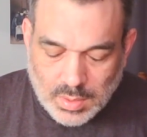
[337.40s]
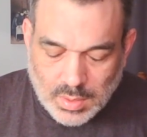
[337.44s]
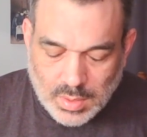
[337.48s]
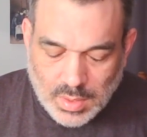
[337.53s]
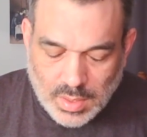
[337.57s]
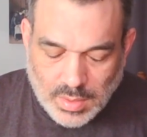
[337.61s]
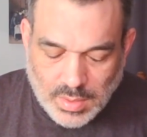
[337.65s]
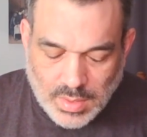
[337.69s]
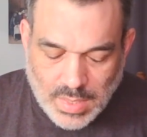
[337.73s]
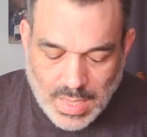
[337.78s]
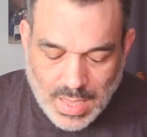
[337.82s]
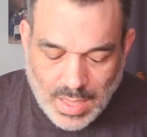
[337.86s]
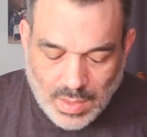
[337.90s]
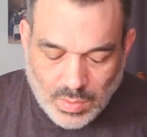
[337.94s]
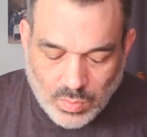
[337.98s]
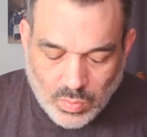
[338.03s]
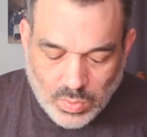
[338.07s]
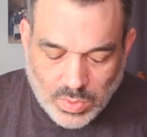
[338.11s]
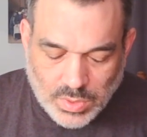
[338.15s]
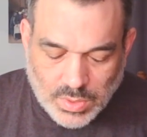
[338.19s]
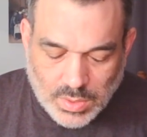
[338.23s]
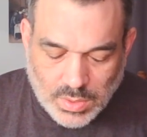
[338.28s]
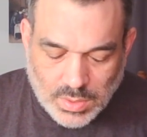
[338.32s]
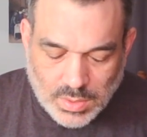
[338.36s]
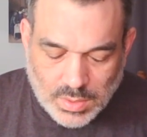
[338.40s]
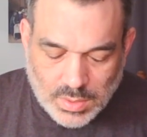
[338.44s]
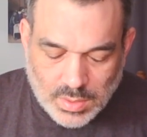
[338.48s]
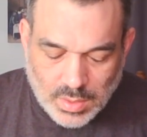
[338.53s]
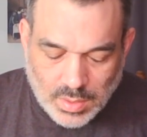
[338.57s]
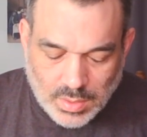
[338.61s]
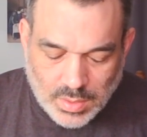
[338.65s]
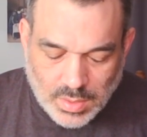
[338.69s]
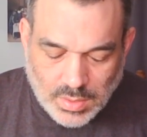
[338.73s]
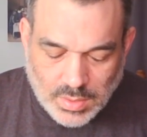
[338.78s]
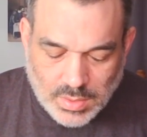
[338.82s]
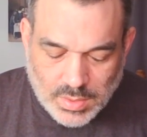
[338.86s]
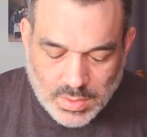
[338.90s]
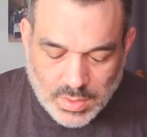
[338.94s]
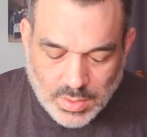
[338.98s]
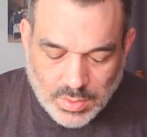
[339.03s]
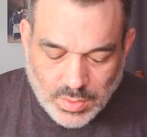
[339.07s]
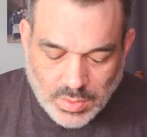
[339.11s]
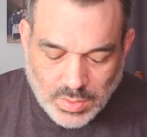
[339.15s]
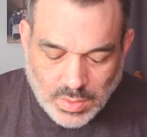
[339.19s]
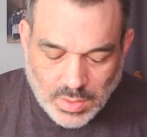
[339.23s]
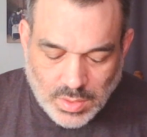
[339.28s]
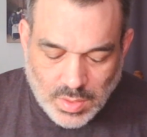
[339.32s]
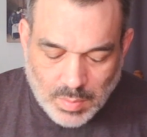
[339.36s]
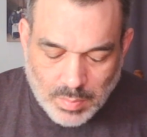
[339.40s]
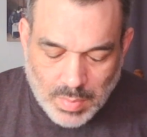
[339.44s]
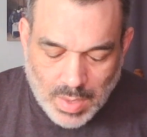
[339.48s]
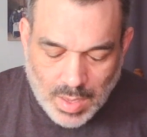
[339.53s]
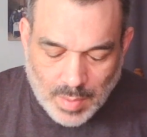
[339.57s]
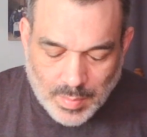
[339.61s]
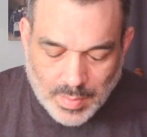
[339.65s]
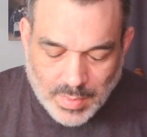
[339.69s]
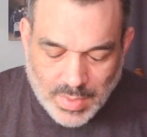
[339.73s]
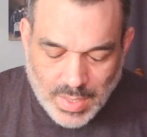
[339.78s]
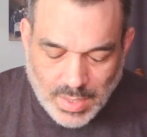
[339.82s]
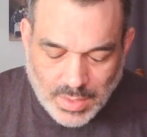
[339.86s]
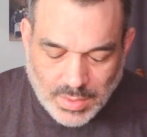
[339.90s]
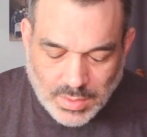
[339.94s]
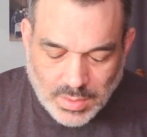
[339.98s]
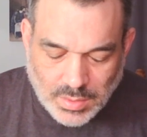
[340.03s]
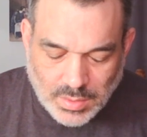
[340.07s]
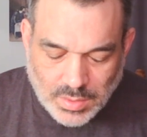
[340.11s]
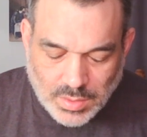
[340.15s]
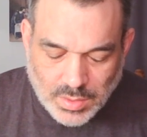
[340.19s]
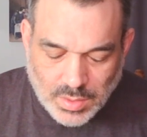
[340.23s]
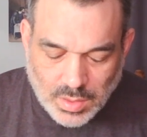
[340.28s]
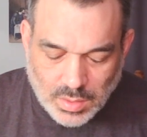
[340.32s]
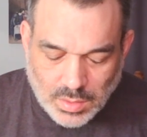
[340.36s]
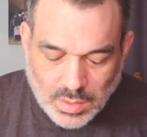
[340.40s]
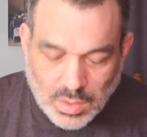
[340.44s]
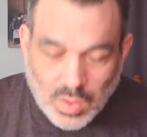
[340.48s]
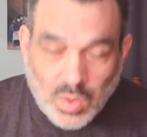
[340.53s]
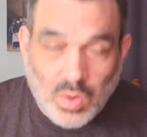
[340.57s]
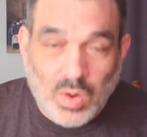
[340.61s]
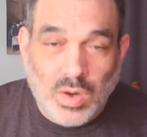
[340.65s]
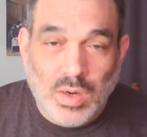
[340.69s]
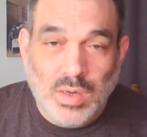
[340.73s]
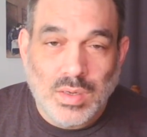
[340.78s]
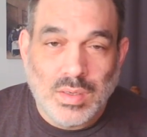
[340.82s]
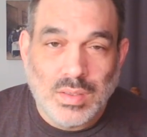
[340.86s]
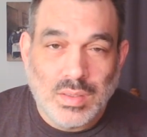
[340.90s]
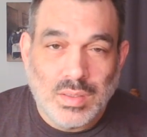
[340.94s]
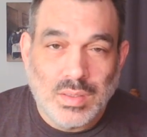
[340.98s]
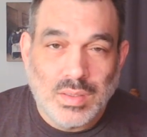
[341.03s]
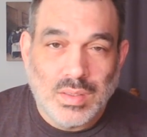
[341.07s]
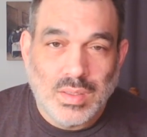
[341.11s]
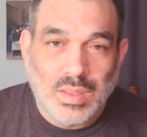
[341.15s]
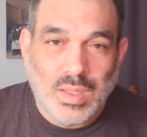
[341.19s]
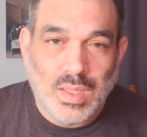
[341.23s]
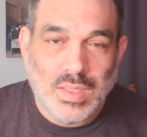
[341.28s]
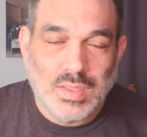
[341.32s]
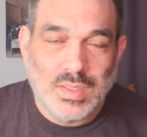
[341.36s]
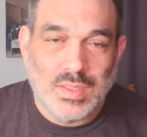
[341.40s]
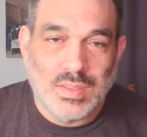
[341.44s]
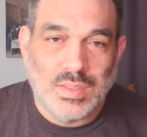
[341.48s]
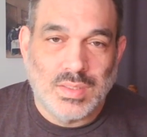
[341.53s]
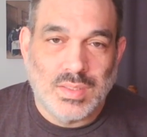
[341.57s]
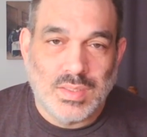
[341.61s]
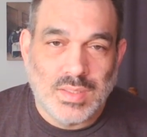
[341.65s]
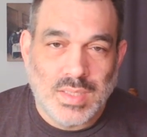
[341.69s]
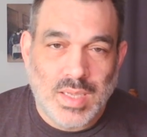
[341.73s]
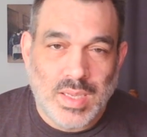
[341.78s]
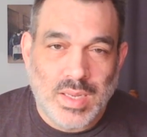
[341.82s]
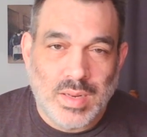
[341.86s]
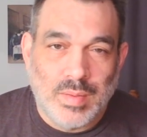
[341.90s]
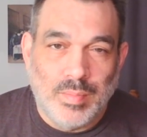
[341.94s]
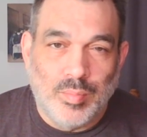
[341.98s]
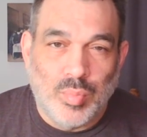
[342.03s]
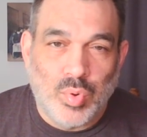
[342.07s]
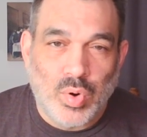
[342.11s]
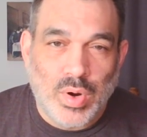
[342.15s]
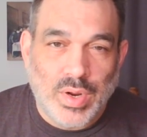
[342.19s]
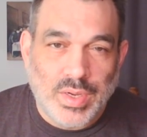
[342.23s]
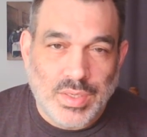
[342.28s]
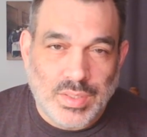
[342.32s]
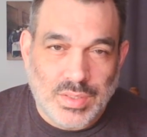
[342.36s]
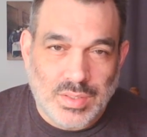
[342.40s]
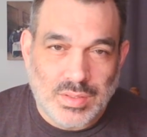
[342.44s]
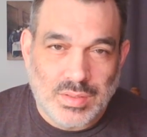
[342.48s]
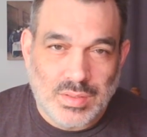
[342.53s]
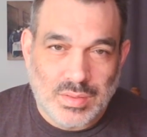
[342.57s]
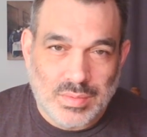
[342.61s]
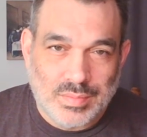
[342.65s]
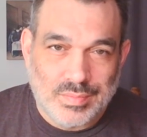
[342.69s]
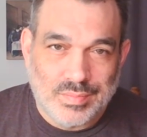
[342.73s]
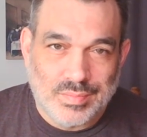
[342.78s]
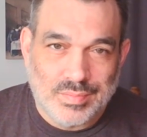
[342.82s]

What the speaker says: and that which is considered an abomination to the Lord is instead embraced.